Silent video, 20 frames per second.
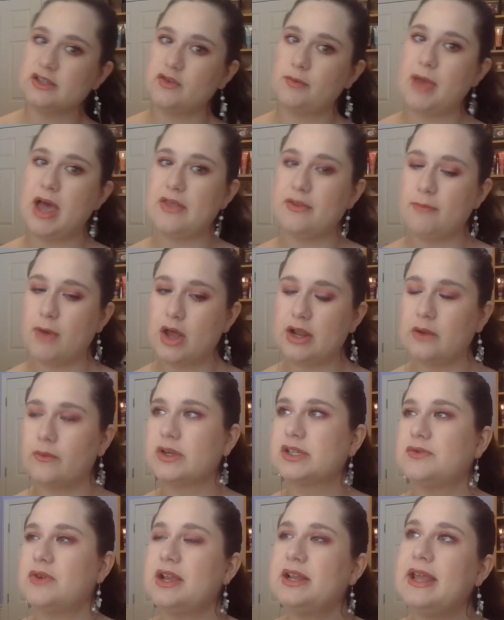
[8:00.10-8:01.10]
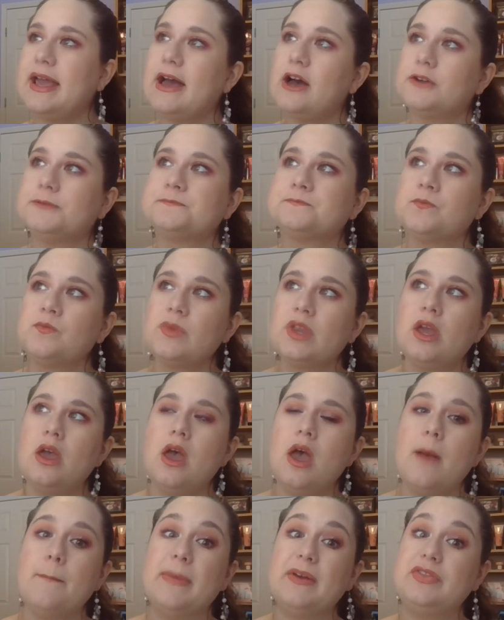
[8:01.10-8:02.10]
for Bath and Body Works right now,
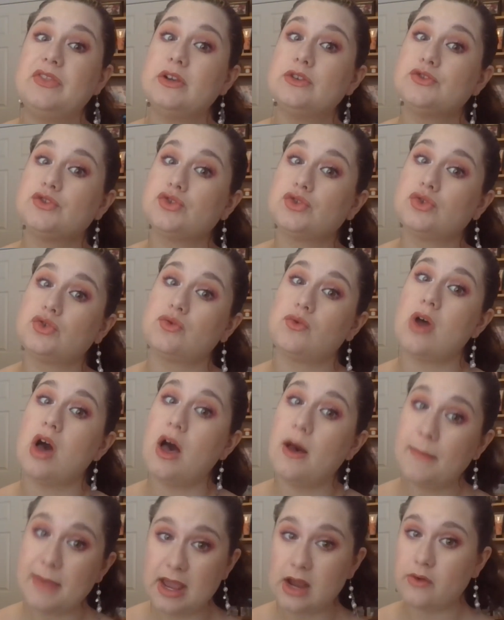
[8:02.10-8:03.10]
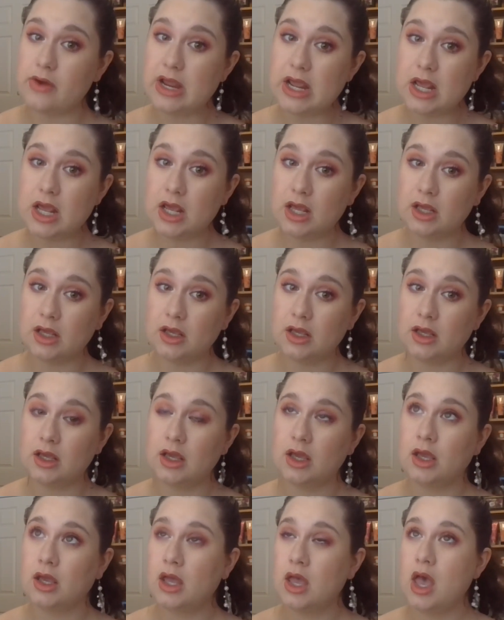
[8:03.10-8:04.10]
but their strawberry,
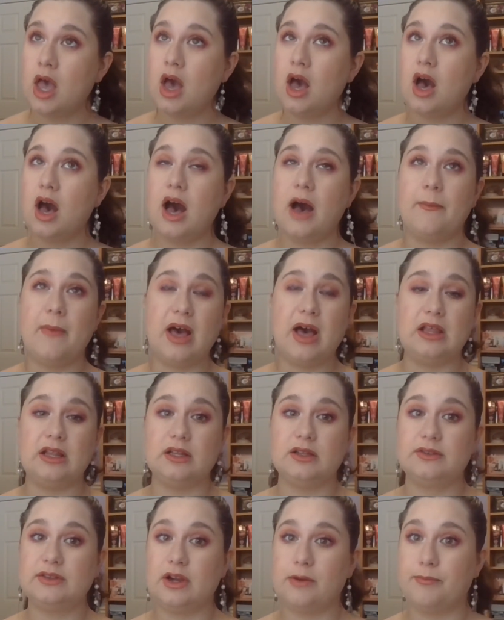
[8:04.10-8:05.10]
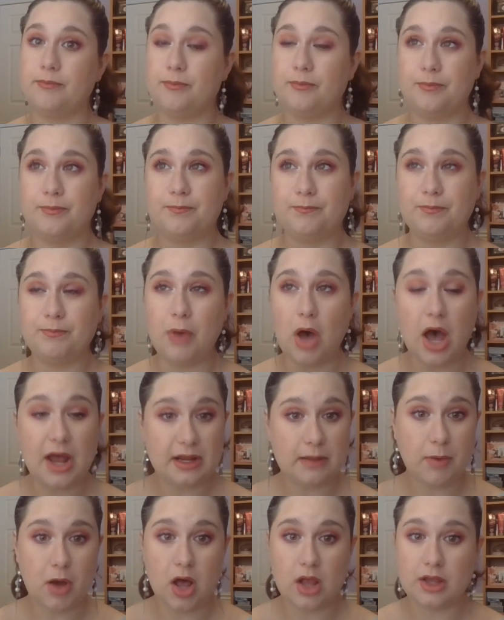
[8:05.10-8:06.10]
their body
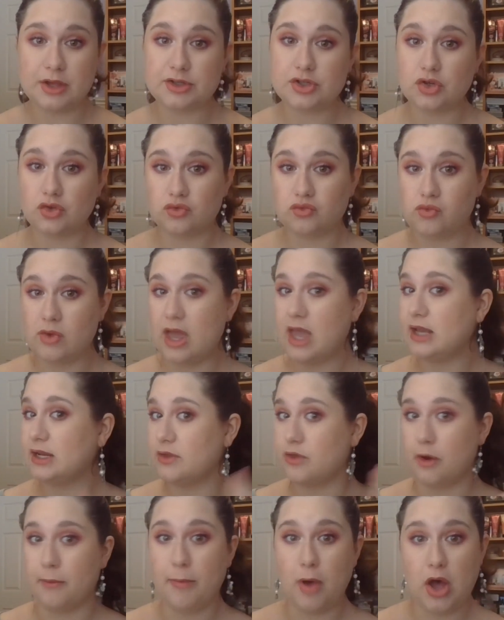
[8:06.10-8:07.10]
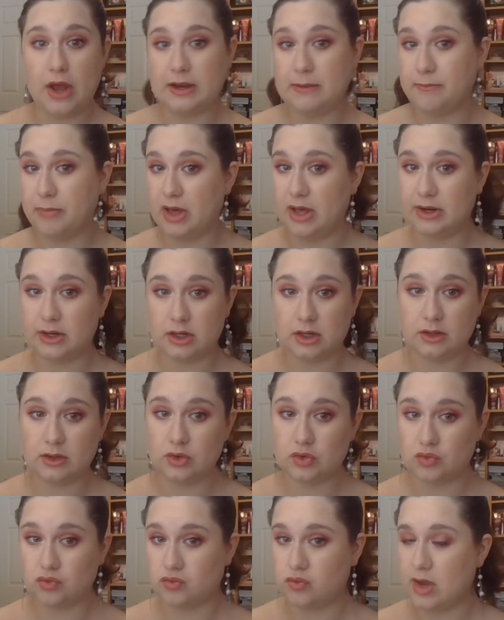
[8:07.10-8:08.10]
polish, great. Their body butter,
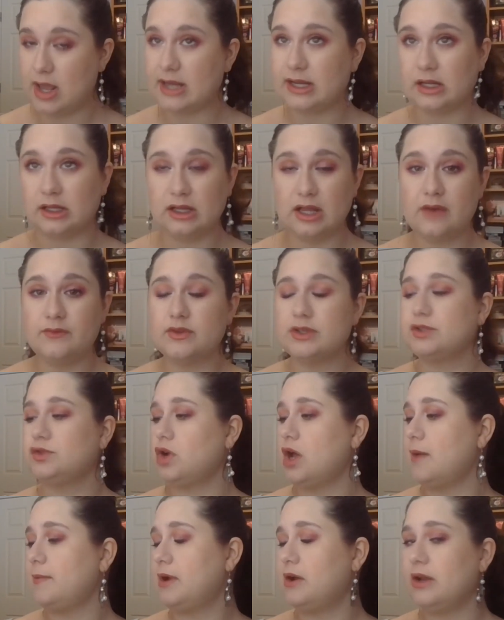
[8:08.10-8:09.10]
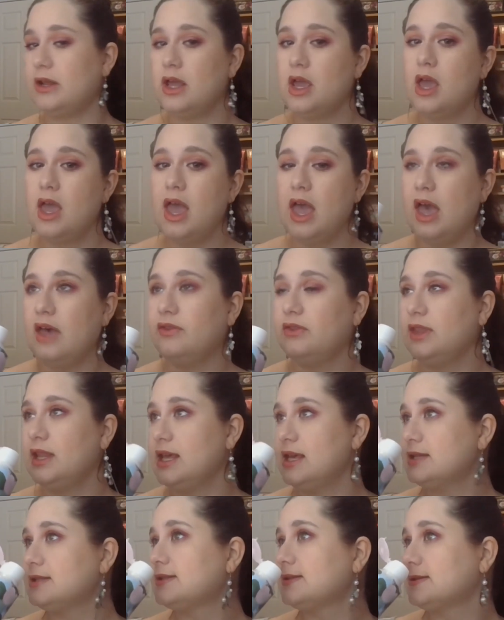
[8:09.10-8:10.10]
great. Love the strawberry. And
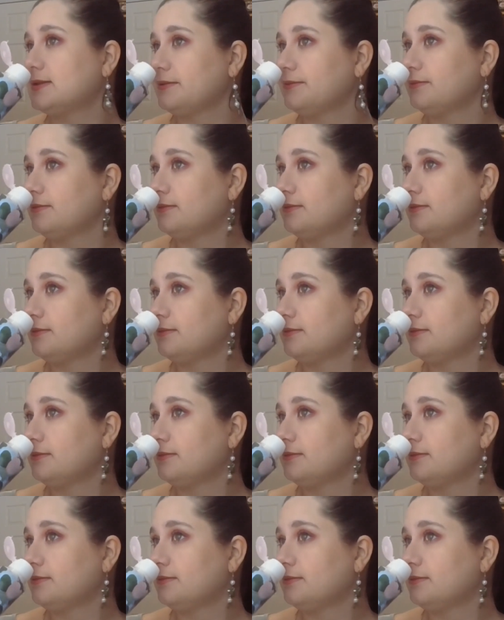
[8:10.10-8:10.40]
this,